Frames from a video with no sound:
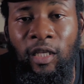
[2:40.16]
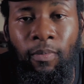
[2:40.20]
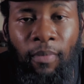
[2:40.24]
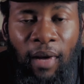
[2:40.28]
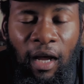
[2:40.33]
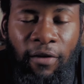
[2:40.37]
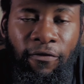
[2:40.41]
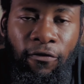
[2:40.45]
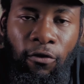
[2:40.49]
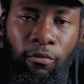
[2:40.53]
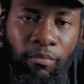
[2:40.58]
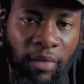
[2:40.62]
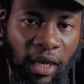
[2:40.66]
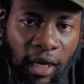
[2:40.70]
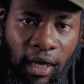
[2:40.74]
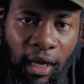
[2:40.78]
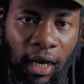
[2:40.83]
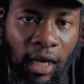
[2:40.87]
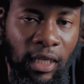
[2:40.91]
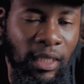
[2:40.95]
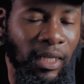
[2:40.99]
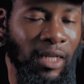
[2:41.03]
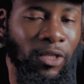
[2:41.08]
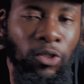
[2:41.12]
smartphone
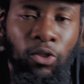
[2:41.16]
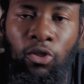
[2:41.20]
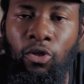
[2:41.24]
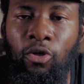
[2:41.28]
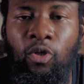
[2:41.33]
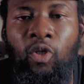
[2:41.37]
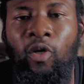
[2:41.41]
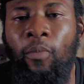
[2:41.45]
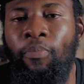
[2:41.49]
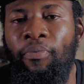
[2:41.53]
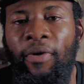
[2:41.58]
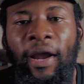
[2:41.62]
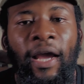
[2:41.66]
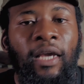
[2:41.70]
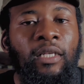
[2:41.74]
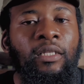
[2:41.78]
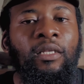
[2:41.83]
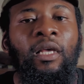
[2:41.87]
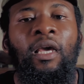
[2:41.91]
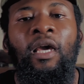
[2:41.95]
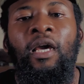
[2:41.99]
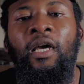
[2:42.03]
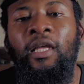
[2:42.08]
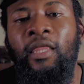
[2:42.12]
makers, and to no
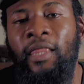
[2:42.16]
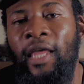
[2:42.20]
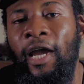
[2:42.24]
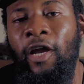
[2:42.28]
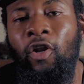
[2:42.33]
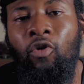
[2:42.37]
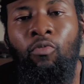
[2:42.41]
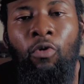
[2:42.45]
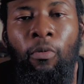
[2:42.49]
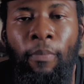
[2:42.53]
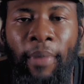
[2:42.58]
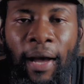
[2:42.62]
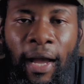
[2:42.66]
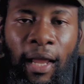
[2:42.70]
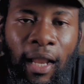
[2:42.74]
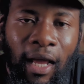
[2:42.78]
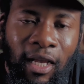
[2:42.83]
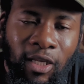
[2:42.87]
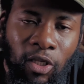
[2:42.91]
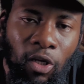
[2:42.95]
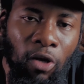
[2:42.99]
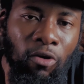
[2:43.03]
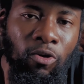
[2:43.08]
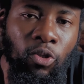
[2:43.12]
surprise, TECNO Mobile
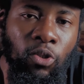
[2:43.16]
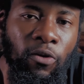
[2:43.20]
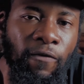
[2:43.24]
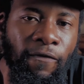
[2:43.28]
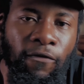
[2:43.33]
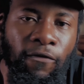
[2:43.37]
has also